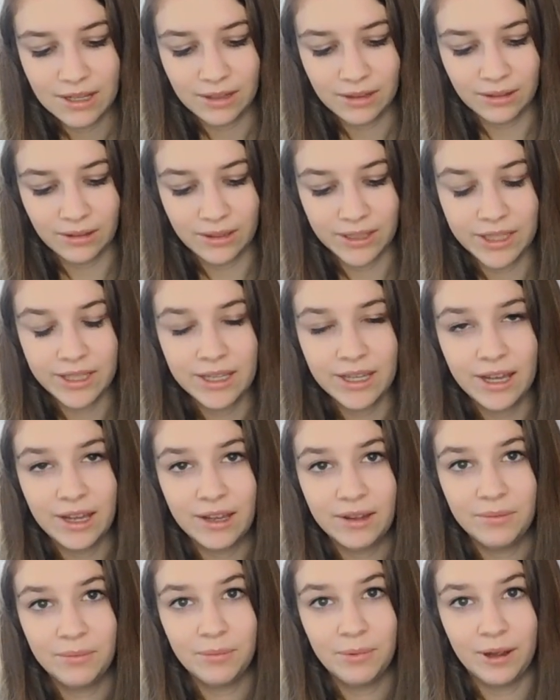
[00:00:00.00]

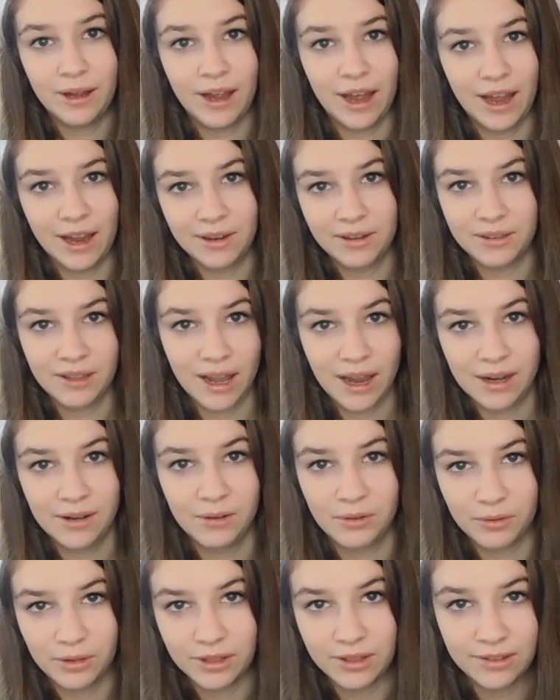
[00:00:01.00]
Leah, but I
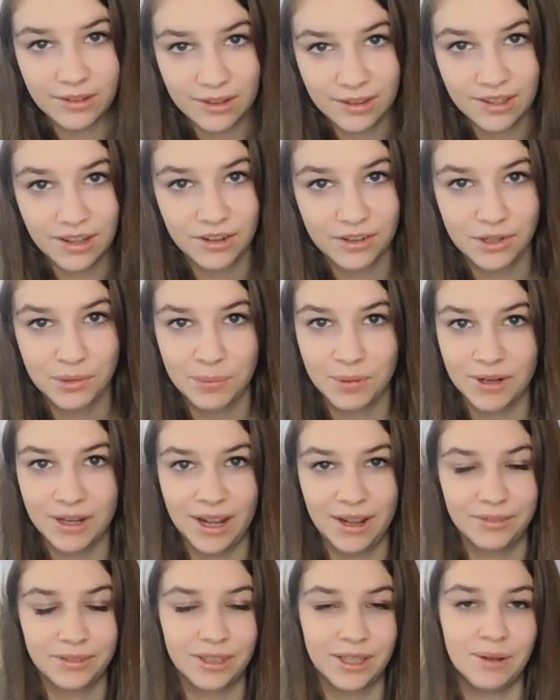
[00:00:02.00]
don't think that's how you
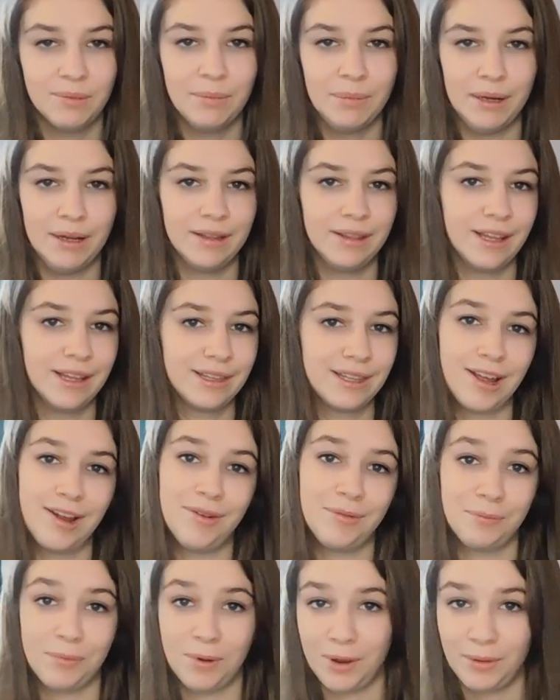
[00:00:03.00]
pronounce it, but that's
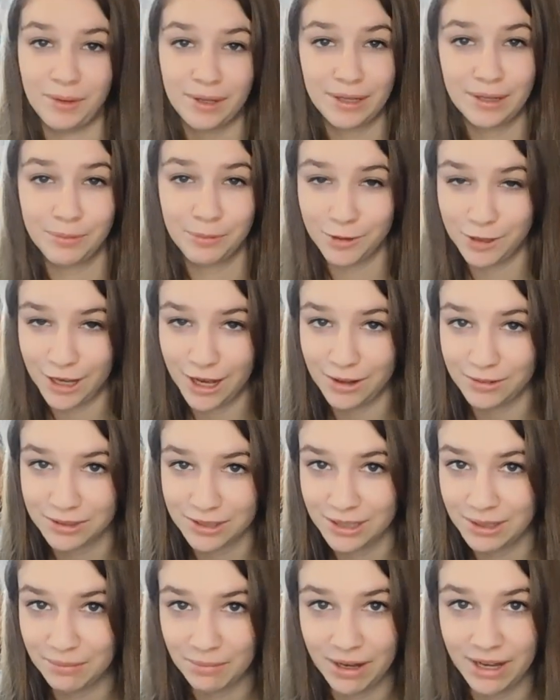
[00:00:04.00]
how I'm probably going to pronounce
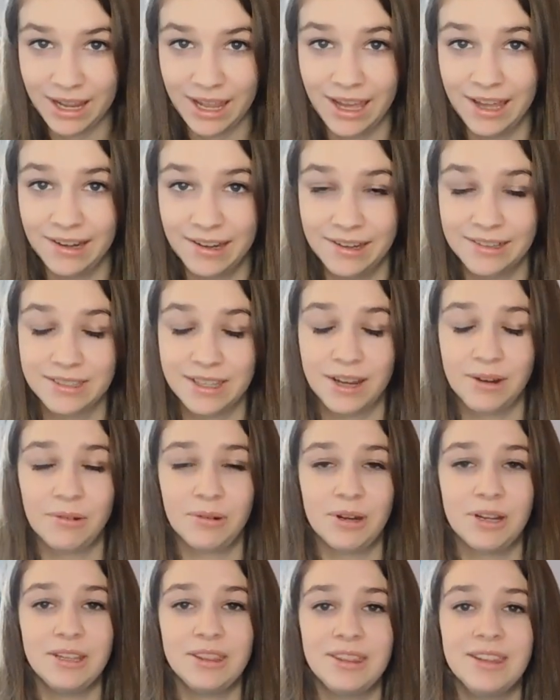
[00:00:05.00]
it in my head as I
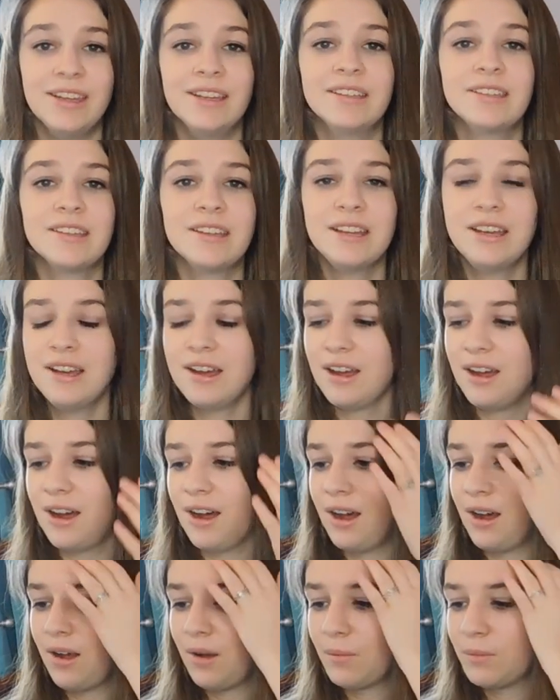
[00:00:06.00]
read this.
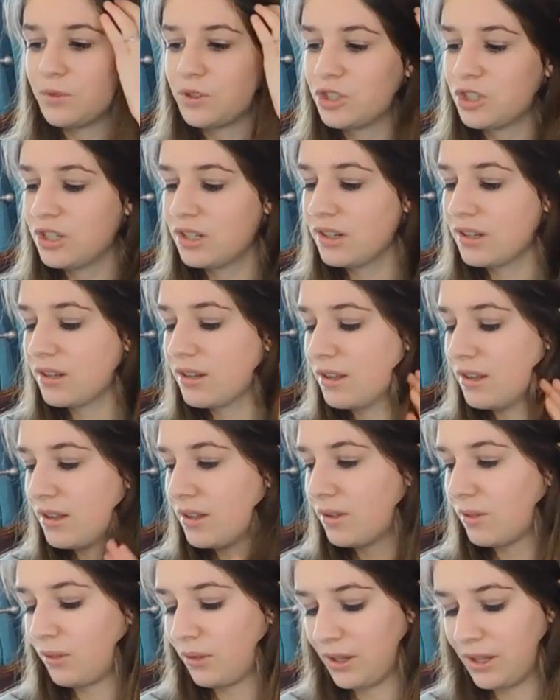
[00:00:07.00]
She
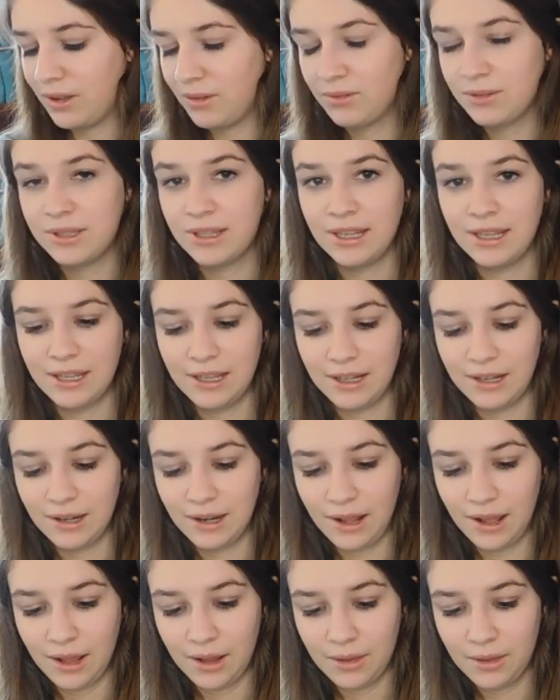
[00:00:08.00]
lives in
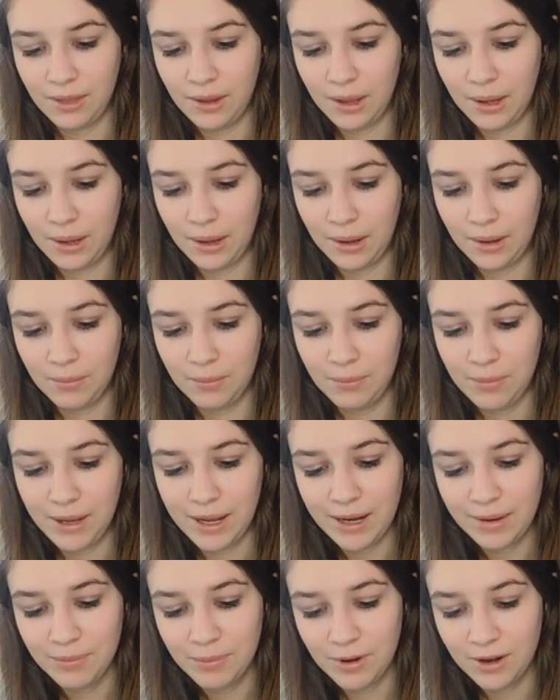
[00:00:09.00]
the
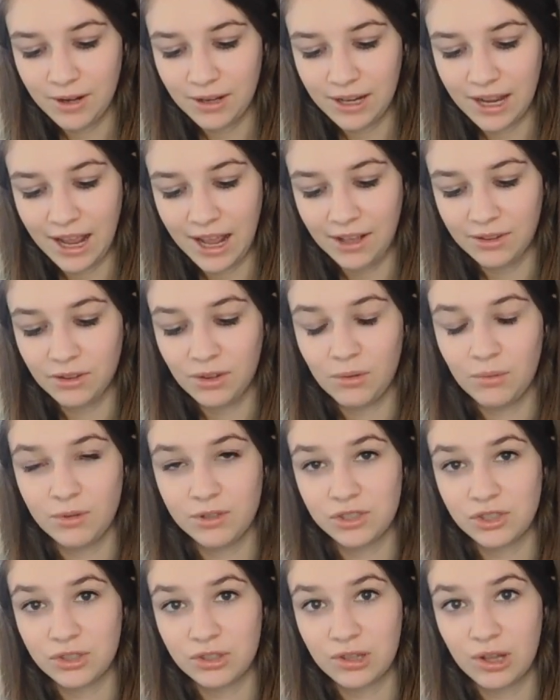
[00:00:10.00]
paper castle,
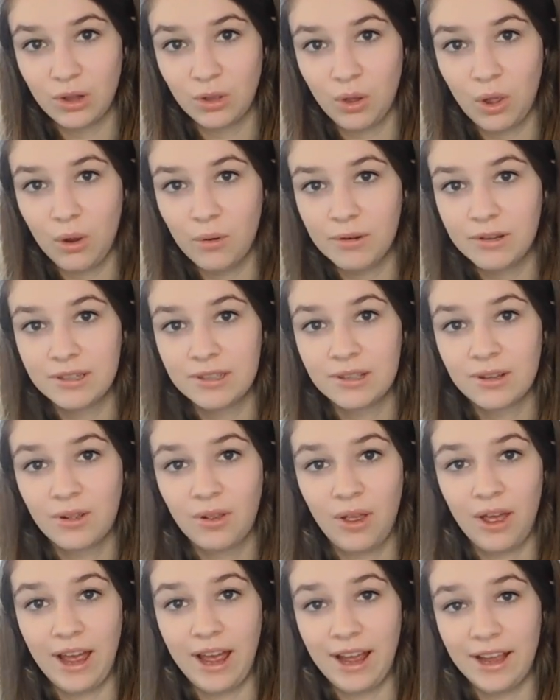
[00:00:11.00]
which is the lowest
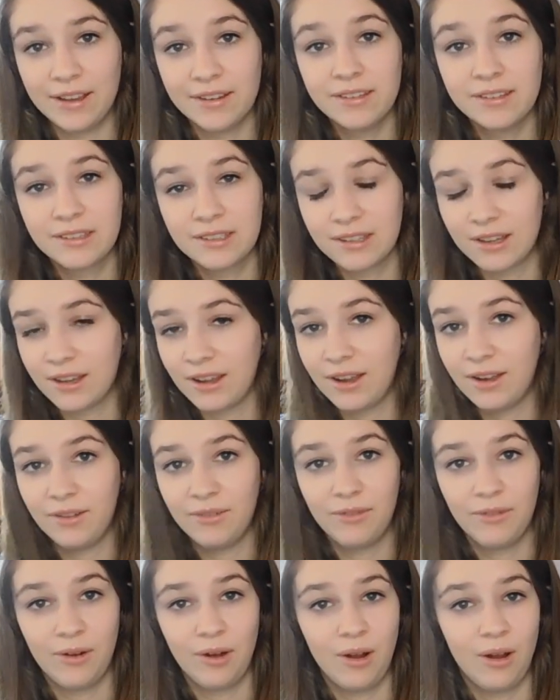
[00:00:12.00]
class
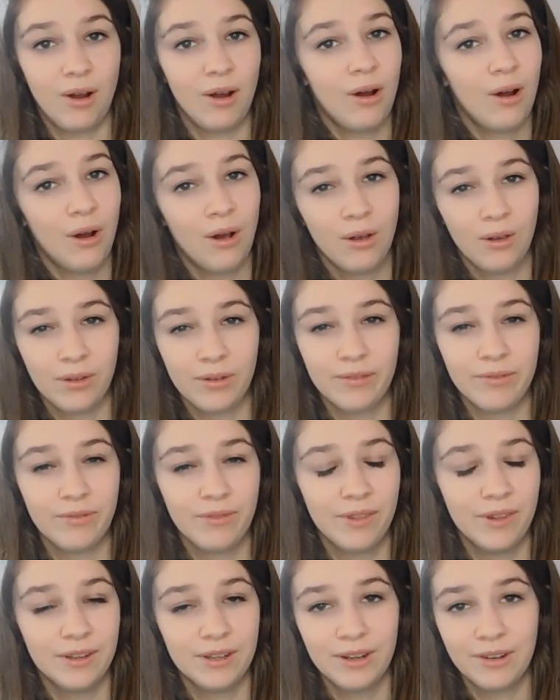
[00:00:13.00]
of all
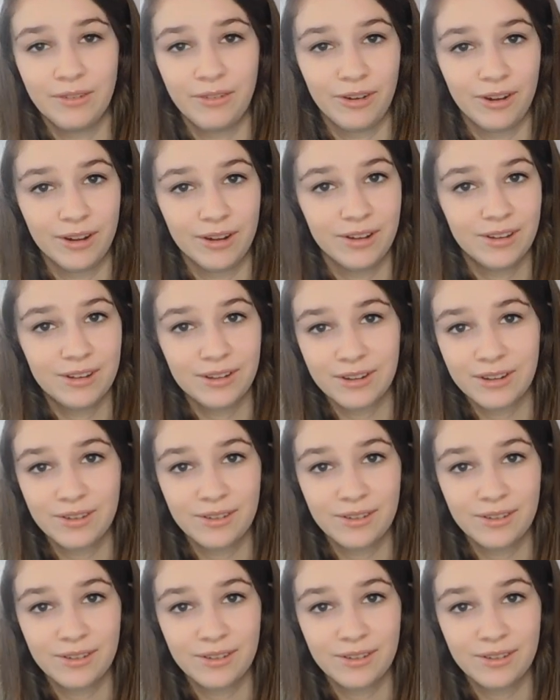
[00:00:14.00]
of the different